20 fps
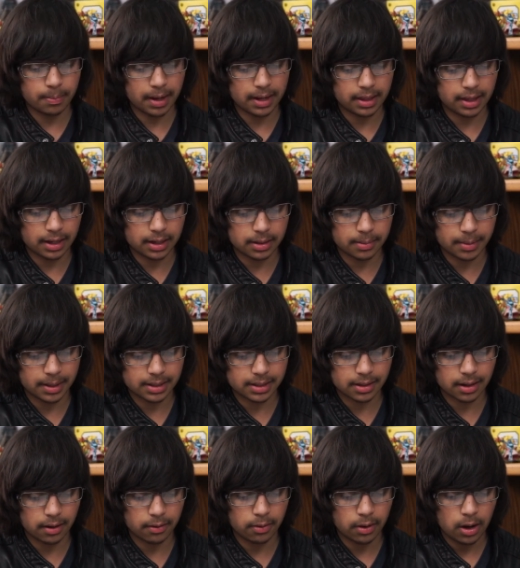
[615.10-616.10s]
by thinking to
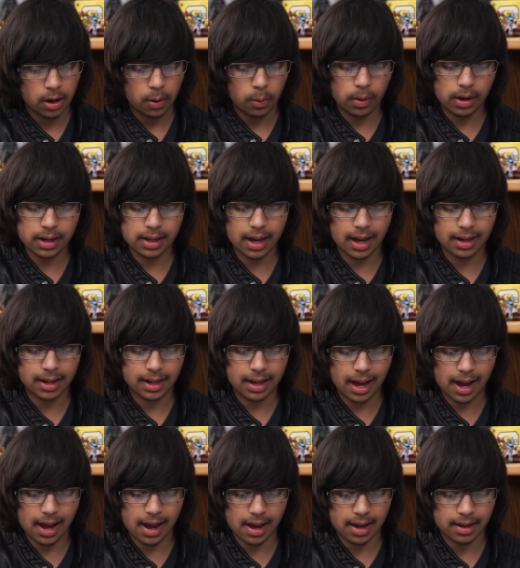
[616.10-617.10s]
myself, what kind of
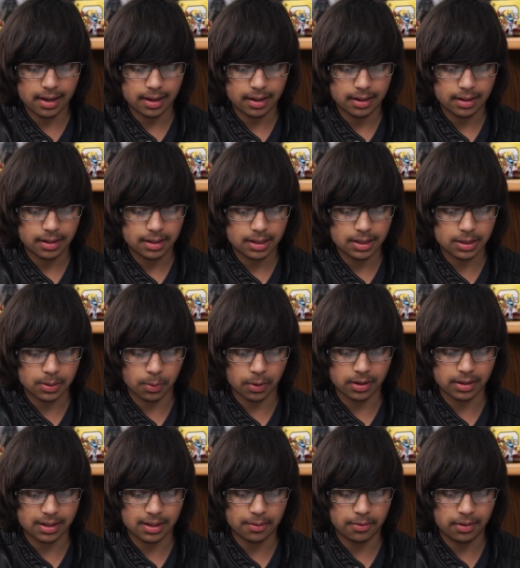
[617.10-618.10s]
guy is
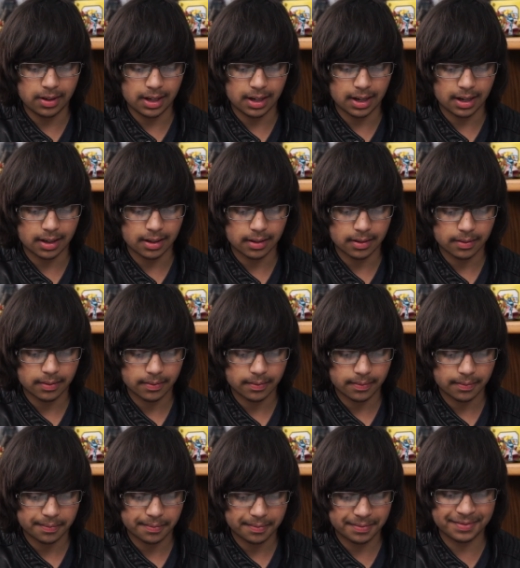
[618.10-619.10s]
worth defeating?
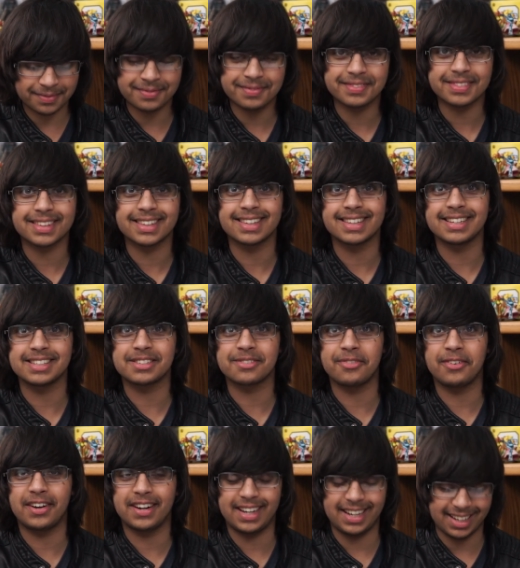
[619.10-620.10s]
That's
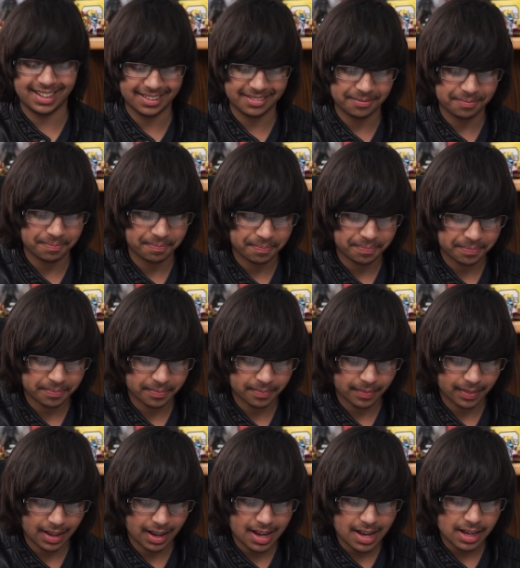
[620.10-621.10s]
funny.
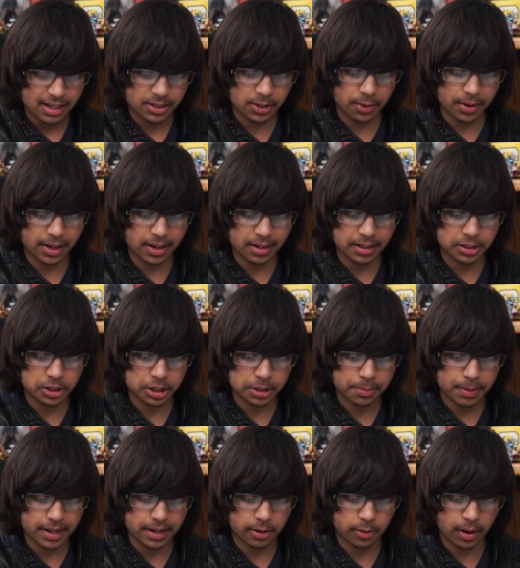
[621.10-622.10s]
So he couldn't
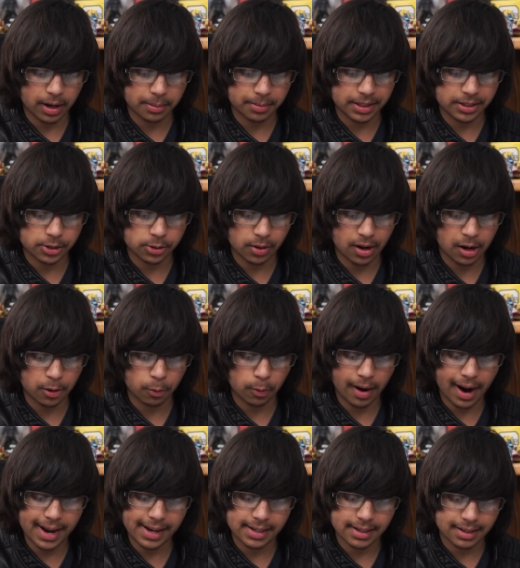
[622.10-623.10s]
just be incredibly strong,
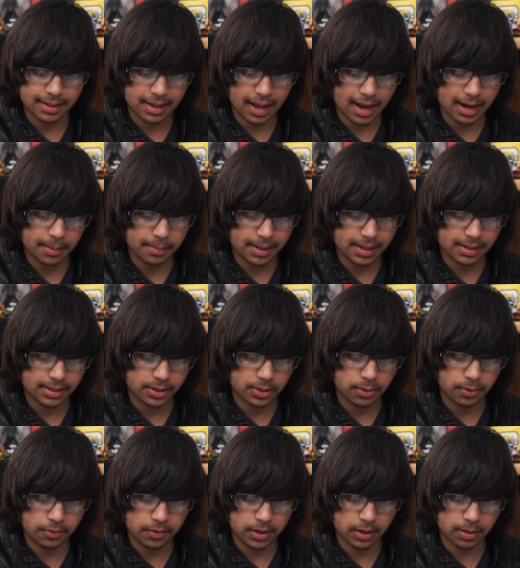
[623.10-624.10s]
right? The enemies
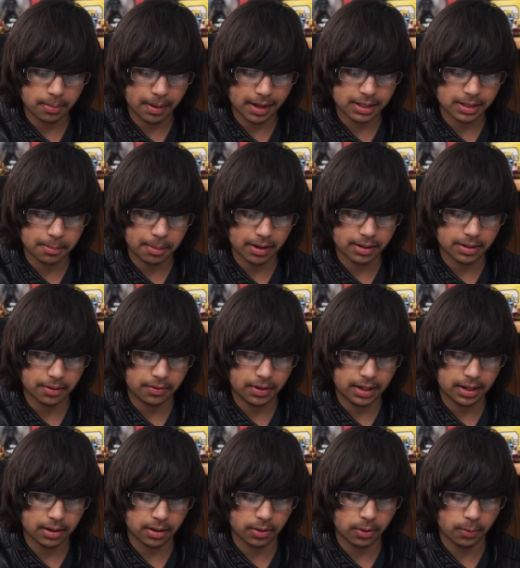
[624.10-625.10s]
you feel the best about
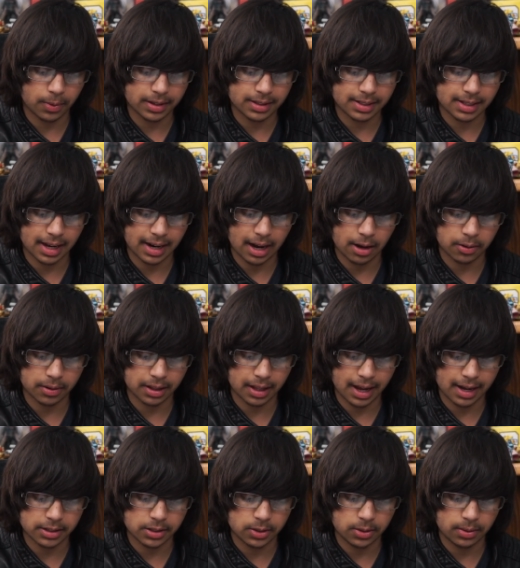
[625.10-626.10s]
defeating are the ones that
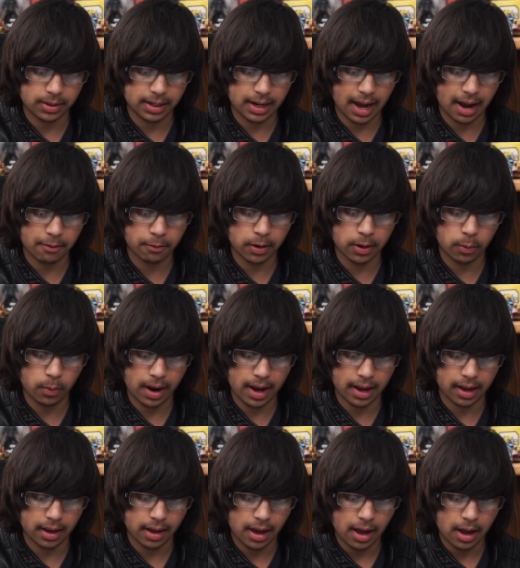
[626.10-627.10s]
outclass you in every way,